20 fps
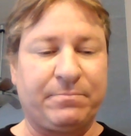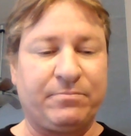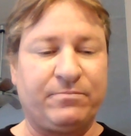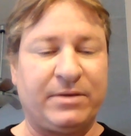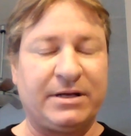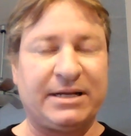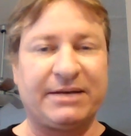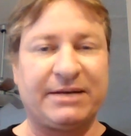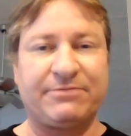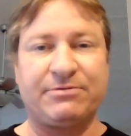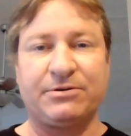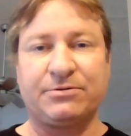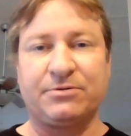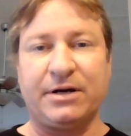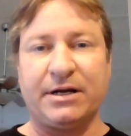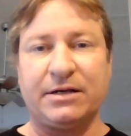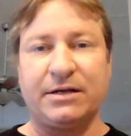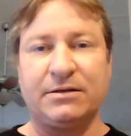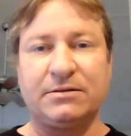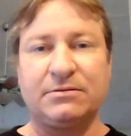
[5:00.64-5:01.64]
my leg felt
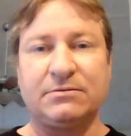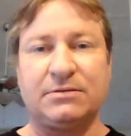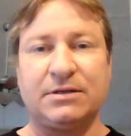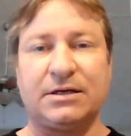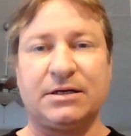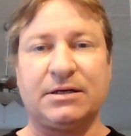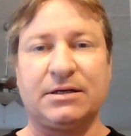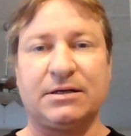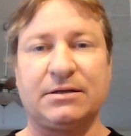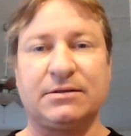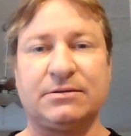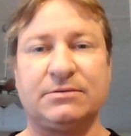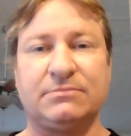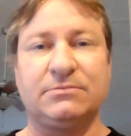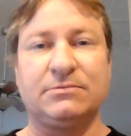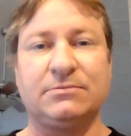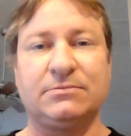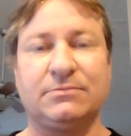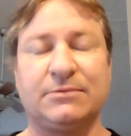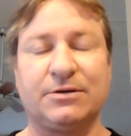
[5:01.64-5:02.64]
great. No
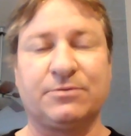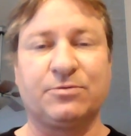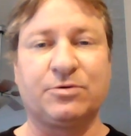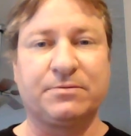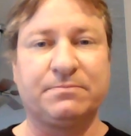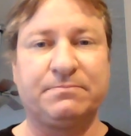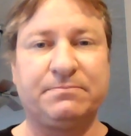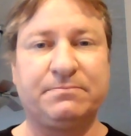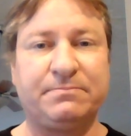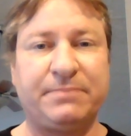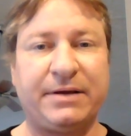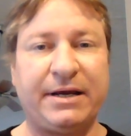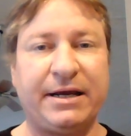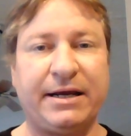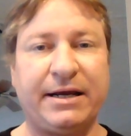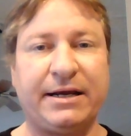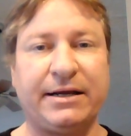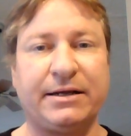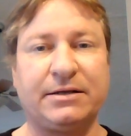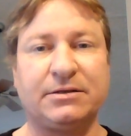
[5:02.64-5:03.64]
more
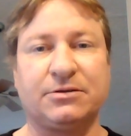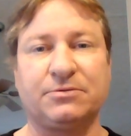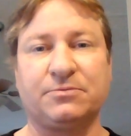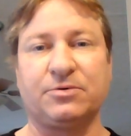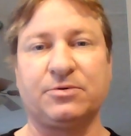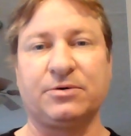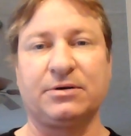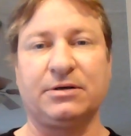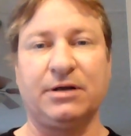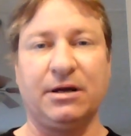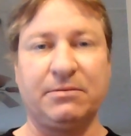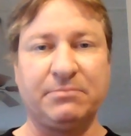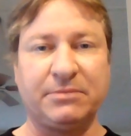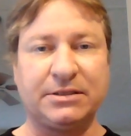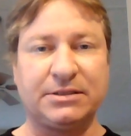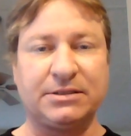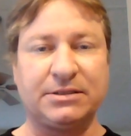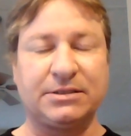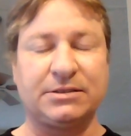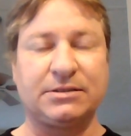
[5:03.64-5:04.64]
pain, no more
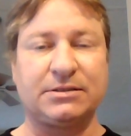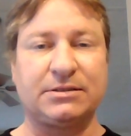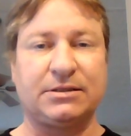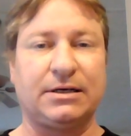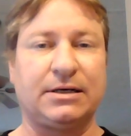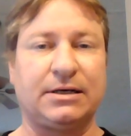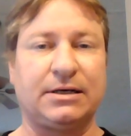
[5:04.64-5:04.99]
numbness.